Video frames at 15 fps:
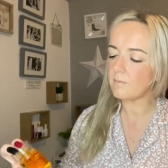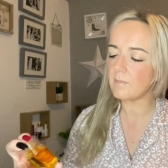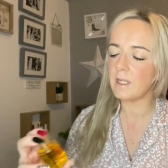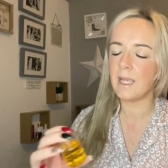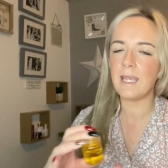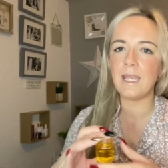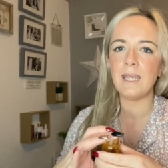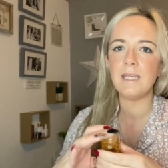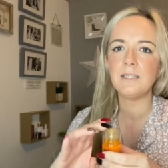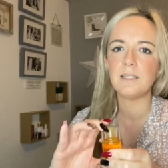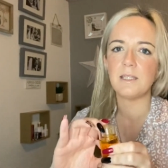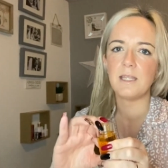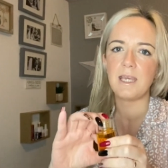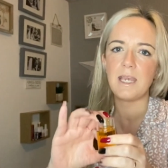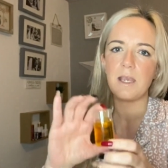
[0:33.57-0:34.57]
It is
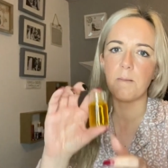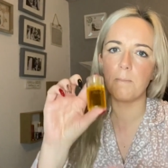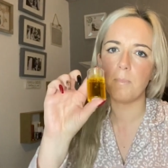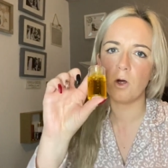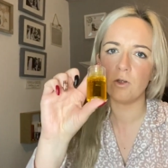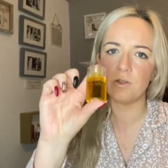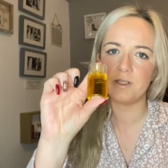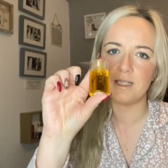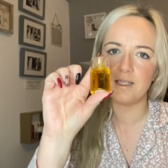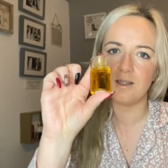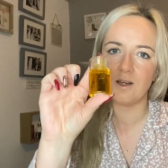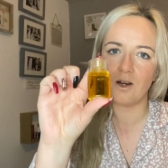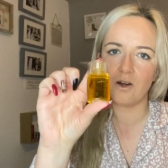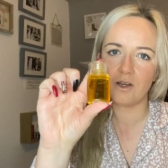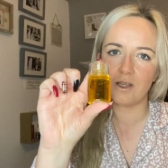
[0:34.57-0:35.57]
the bonding
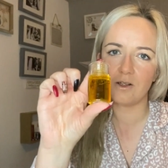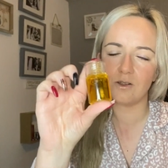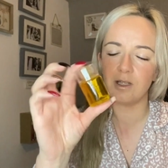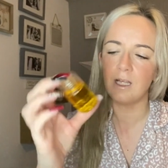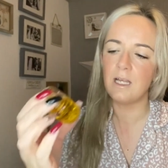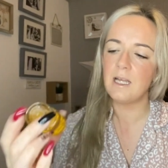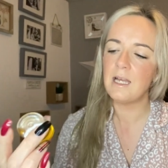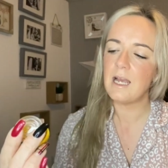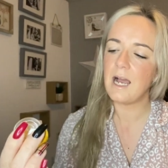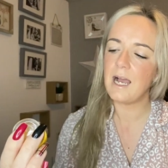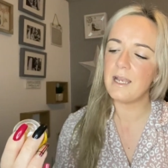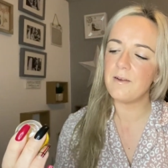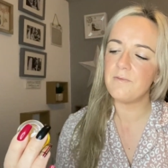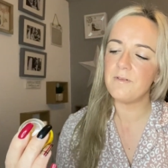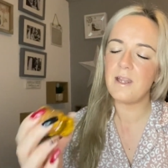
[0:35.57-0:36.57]
oil. I
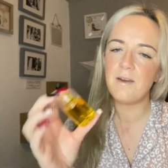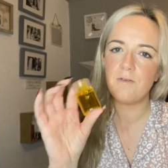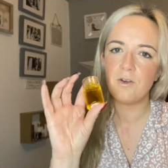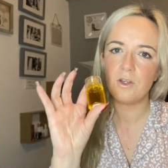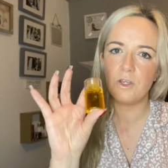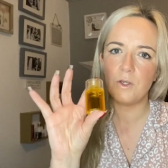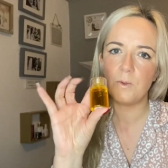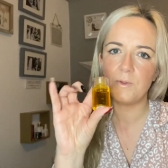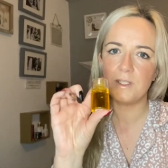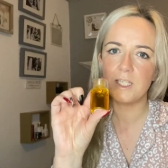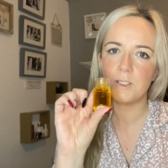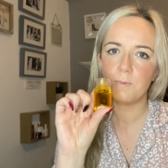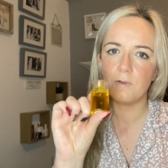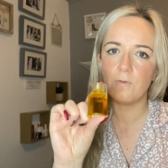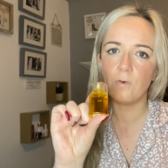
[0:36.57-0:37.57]
have never used
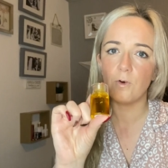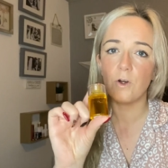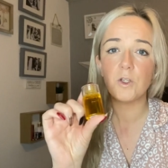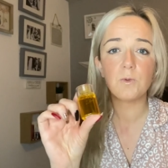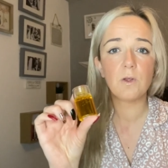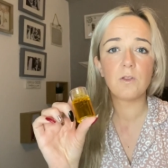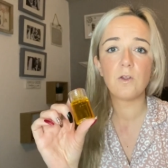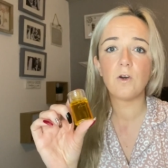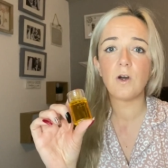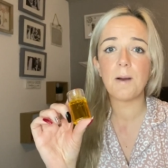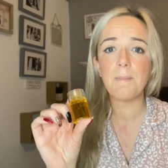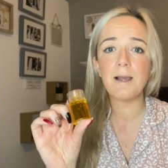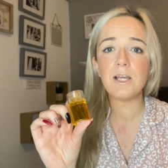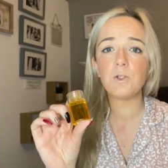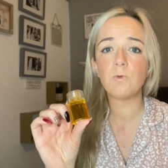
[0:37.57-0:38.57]
this before, so I thought I
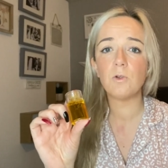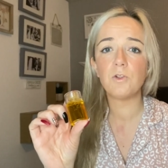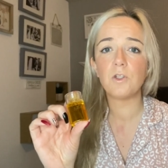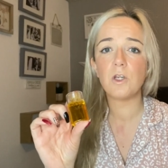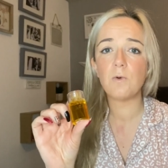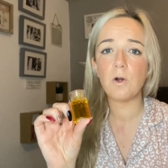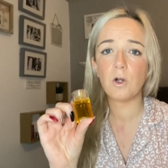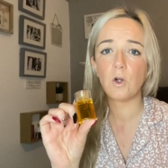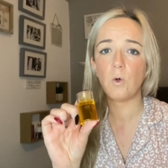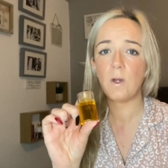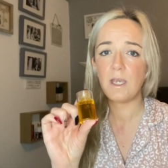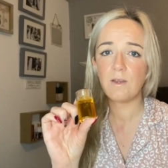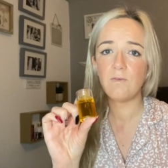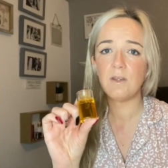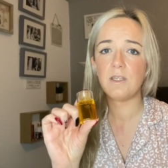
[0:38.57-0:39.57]
might as well do a
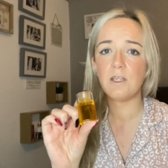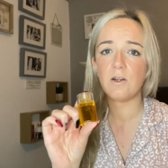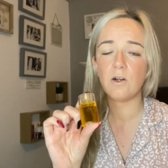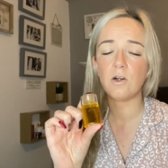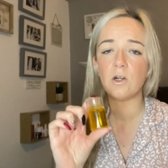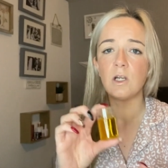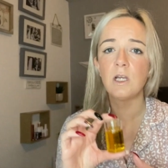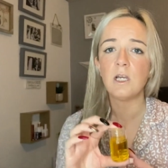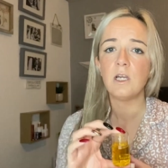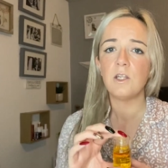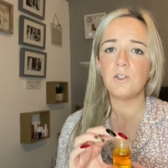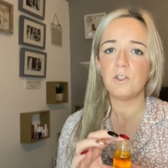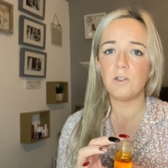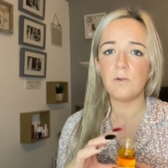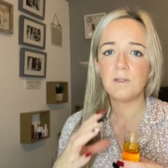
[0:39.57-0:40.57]
quick video
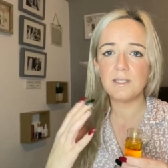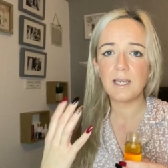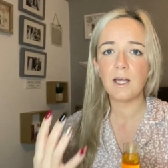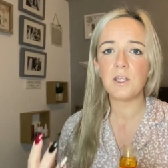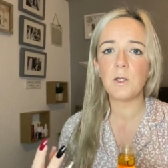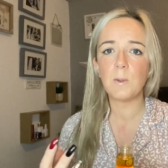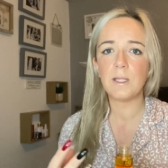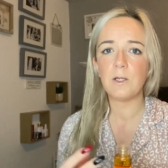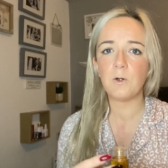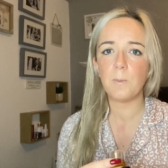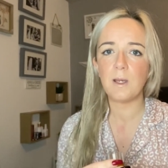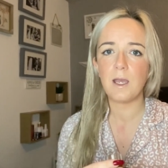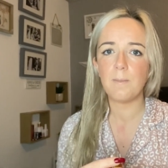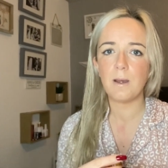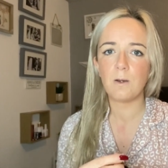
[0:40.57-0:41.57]
to tell you a little
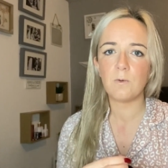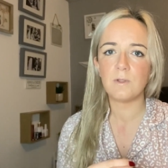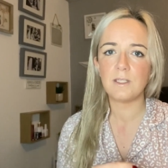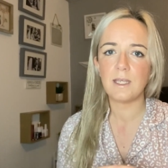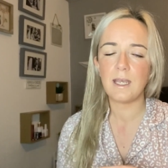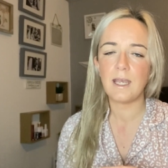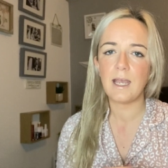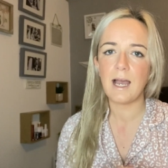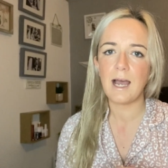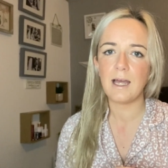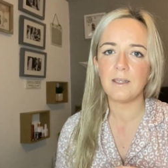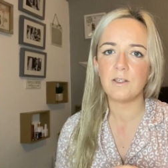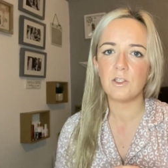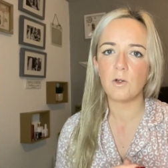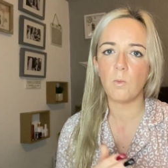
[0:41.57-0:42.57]
bit about it
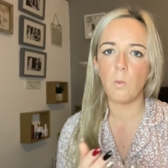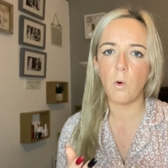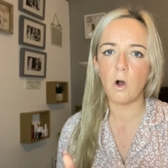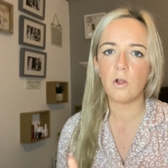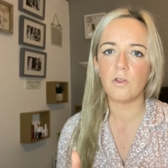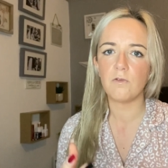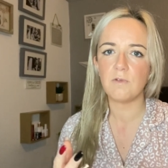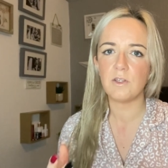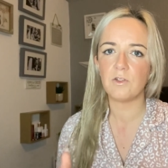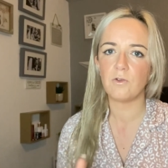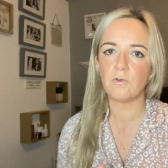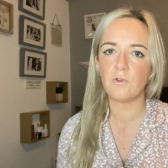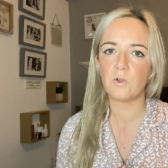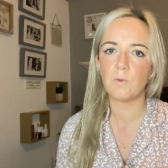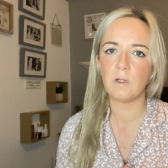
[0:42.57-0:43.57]
and what the
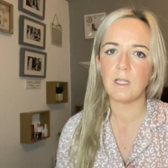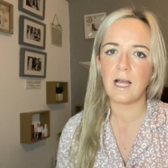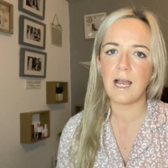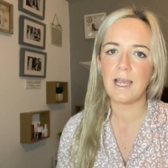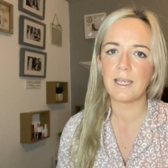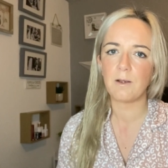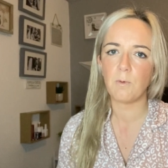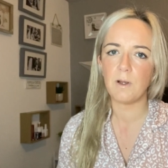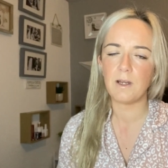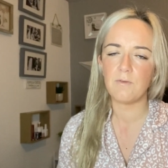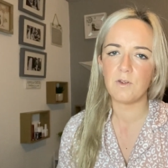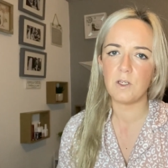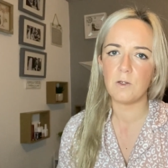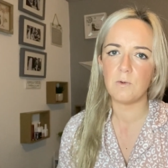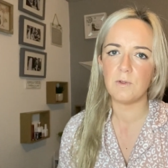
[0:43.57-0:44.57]
results were like when
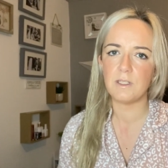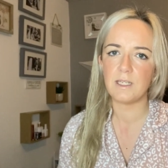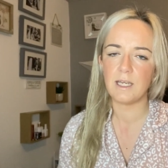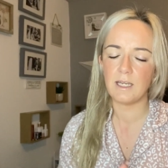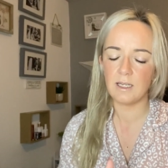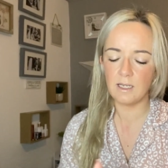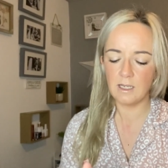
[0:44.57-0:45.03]
I've used it.